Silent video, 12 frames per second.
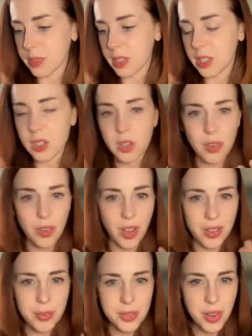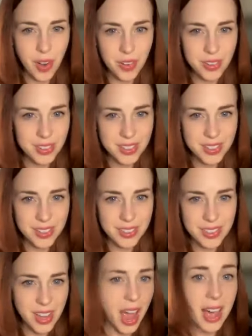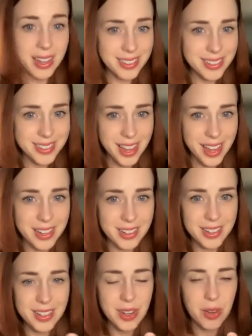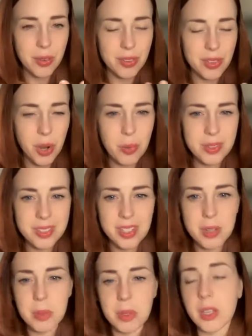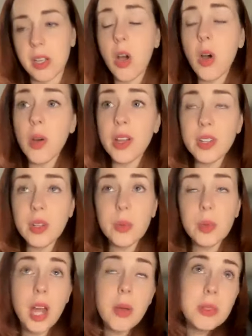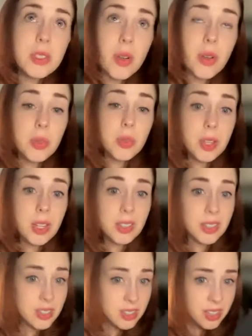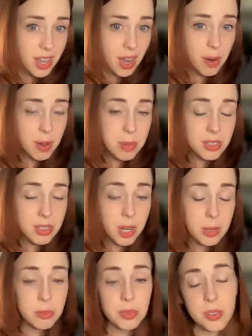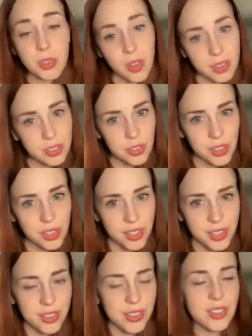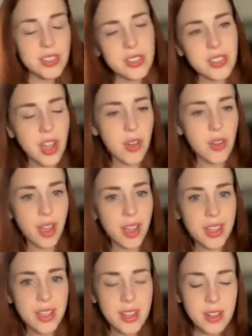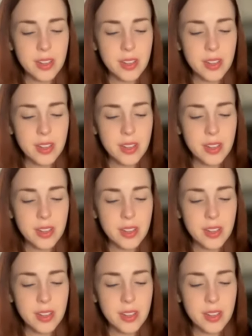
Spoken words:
it was hard to ask. And, no one's going to be like, oh, I know when I was going through that, like, this is how I made time for laundry. And this is how I